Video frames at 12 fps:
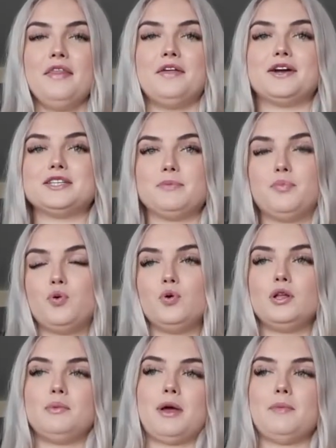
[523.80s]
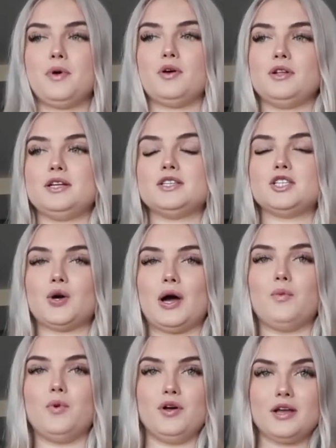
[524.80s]
There is a pool in my building, so I
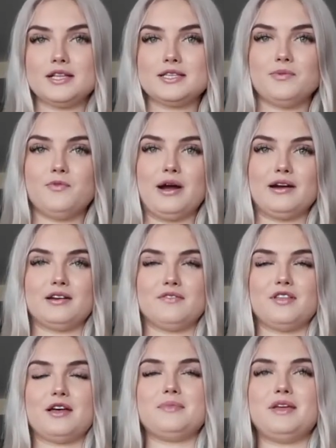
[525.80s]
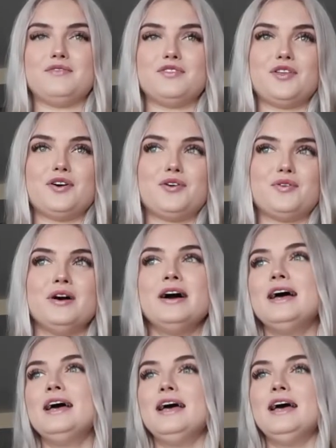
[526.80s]
will get some wear out of them, even though
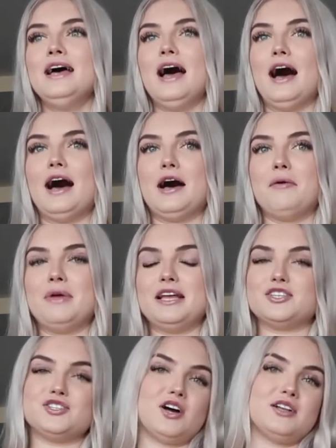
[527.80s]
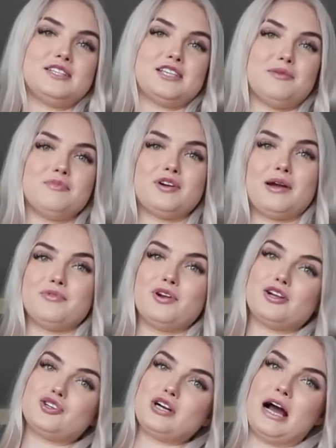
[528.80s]
it's not summer and we're
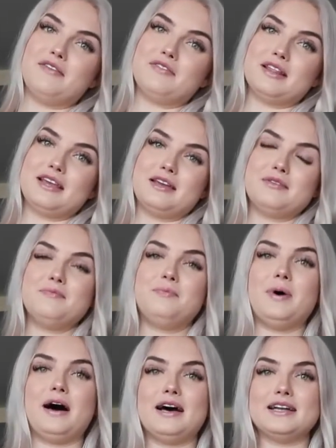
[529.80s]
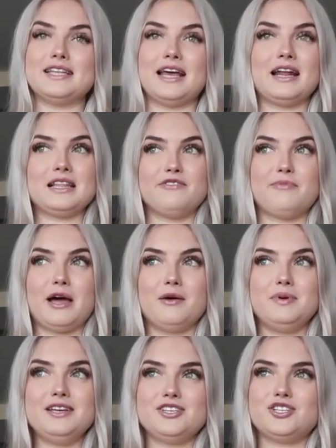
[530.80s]
not traveling, and I live by a
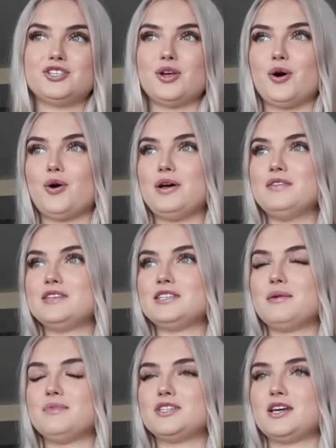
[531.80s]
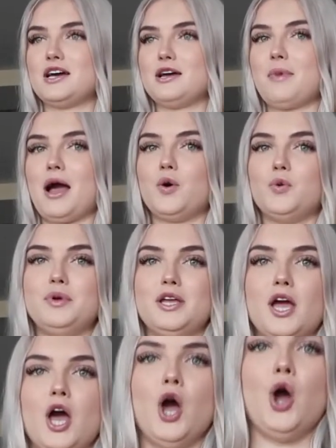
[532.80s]
beach, so in the summertime I will
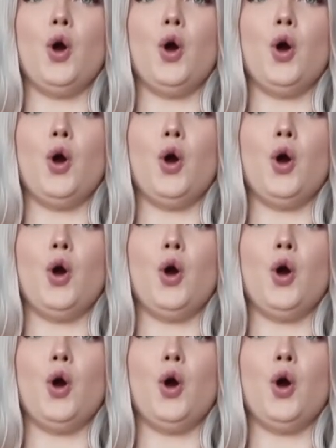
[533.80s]
be